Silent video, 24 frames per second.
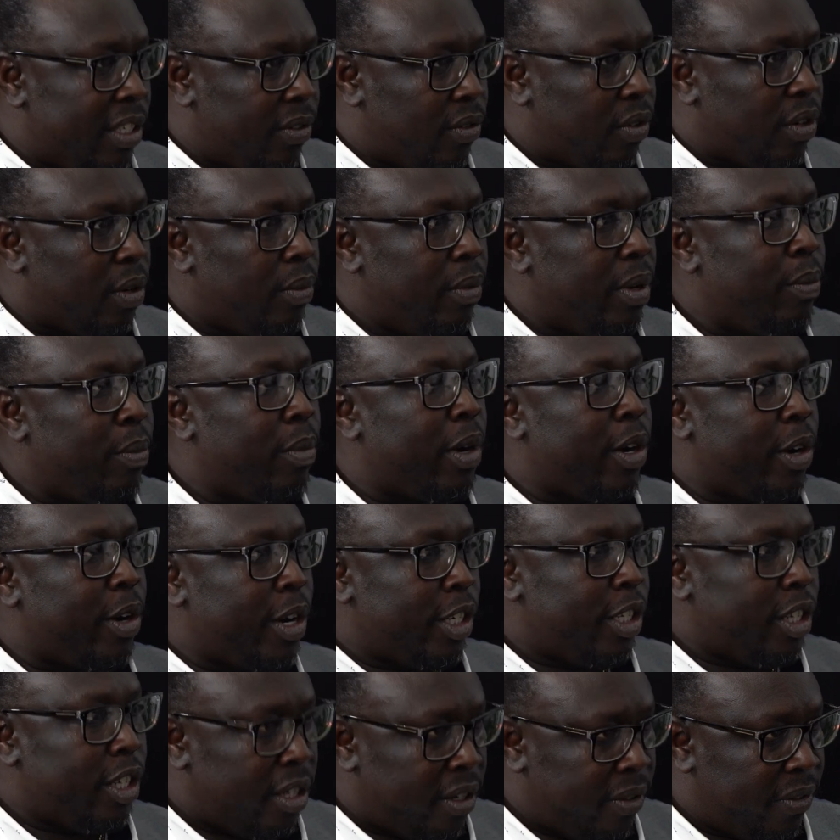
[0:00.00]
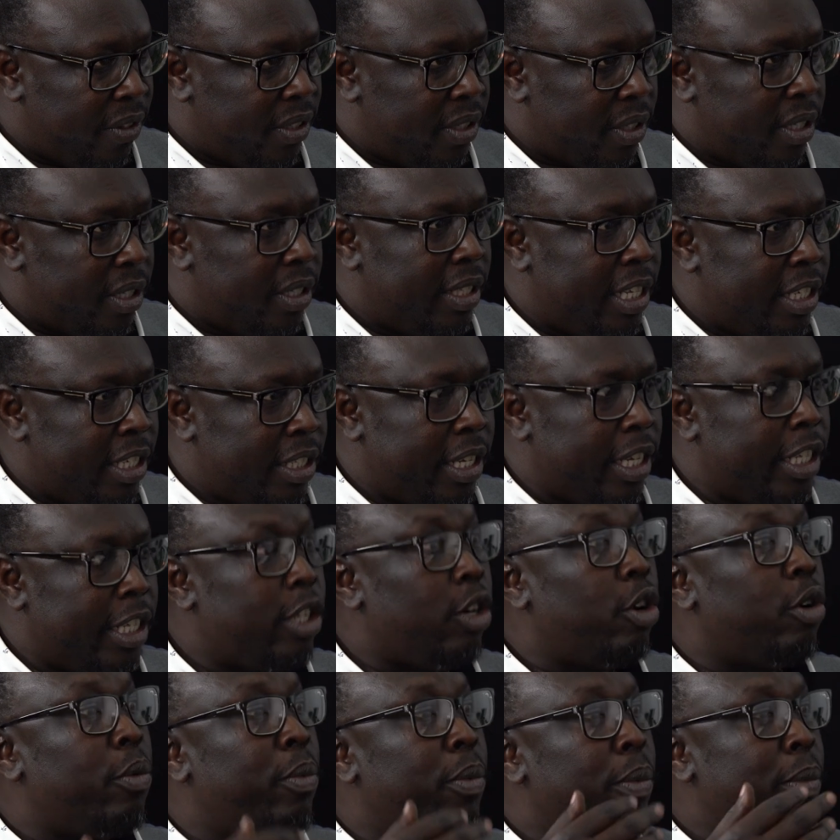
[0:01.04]
from immigration officers, they say the
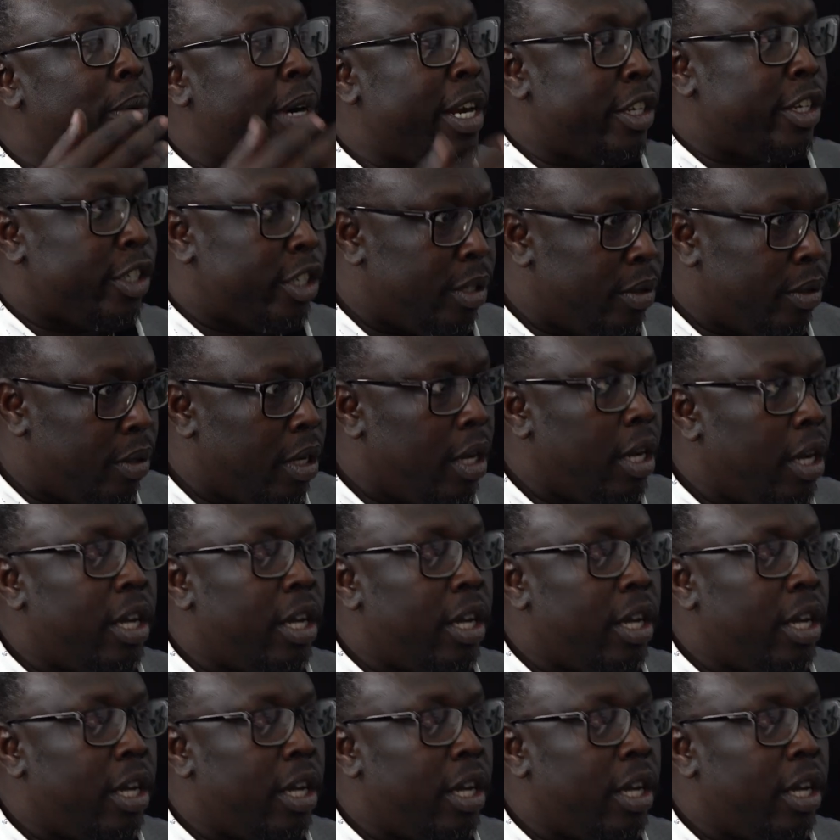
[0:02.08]
immigration